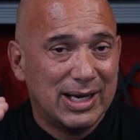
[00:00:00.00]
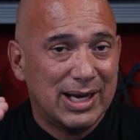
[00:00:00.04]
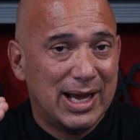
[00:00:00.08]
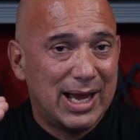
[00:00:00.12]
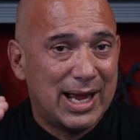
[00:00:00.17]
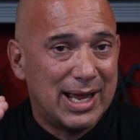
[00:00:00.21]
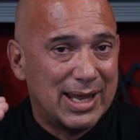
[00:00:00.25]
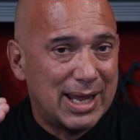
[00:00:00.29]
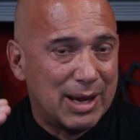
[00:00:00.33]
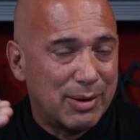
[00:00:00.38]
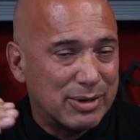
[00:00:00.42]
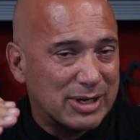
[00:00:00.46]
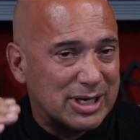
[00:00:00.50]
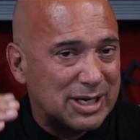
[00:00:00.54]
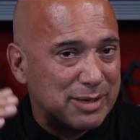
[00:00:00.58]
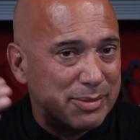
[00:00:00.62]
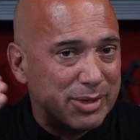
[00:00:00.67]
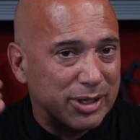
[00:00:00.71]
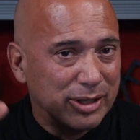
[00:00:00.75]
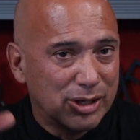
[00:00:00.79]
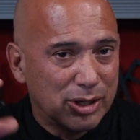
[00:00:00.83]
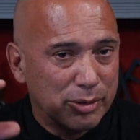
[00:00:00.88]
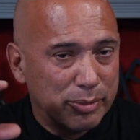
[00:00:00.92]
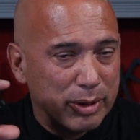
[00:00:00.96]
and that would give me a
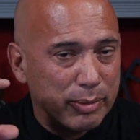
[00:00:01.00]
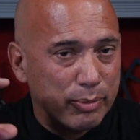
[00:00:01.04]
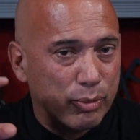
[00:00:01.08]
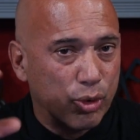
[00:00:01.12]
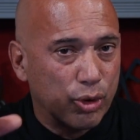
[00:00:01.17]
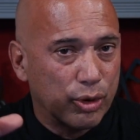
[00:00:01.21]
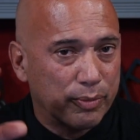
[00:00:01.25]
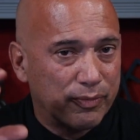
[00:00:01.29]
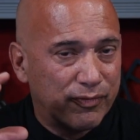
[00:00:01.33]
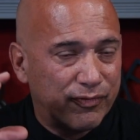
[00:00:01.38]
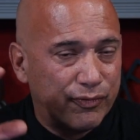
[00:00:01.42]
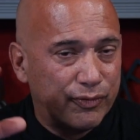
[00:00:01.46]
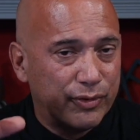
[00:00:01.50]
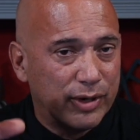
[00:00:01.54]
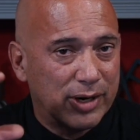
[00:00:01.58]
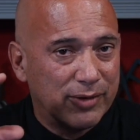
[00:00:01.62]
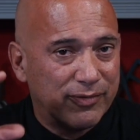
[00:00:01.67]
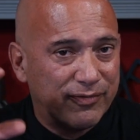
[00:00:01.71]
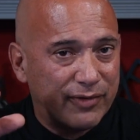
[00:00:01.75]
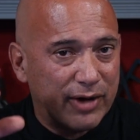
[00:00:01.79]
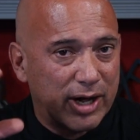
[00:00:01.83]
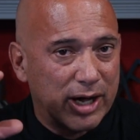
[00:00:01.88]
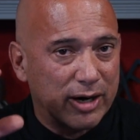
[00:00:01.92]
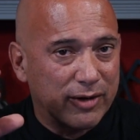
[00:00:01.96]
little bit more
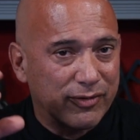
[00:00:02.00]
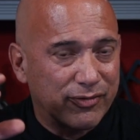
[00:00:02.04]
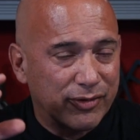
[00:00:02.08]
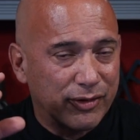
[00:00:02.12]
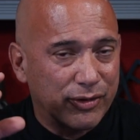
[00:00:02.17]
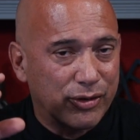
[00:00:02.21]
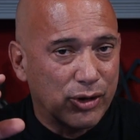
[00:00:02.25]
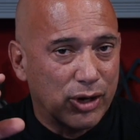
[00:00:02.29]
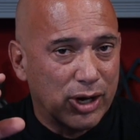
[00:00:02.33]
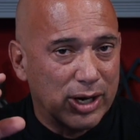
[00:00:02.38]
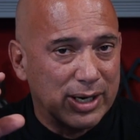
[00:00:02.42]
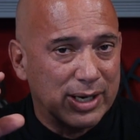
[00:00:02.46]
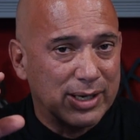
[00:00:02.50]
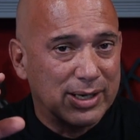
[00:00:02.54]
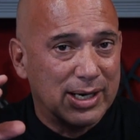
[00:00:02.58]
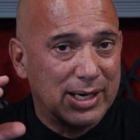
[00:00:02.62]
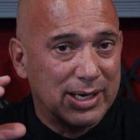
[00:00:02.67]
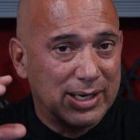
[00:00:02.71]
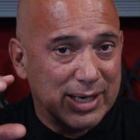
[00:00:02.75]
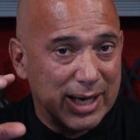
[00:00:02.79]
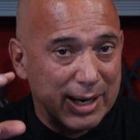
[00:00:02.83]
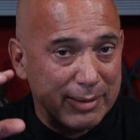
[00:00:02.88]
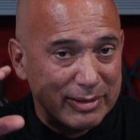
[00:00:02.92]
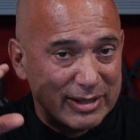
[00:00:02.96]
fodder for thought, and it
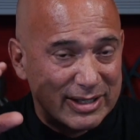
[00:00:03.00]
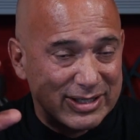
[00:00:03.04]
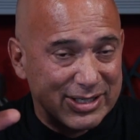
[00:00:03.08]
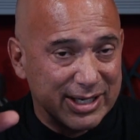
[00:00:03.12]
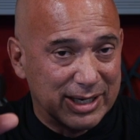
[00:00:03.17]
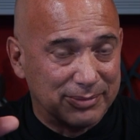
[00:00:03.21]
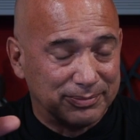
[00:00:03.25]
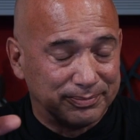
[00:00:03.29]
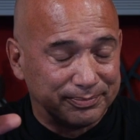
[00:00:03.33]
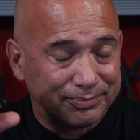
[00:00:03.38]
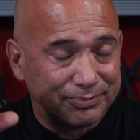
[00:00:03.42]
got me set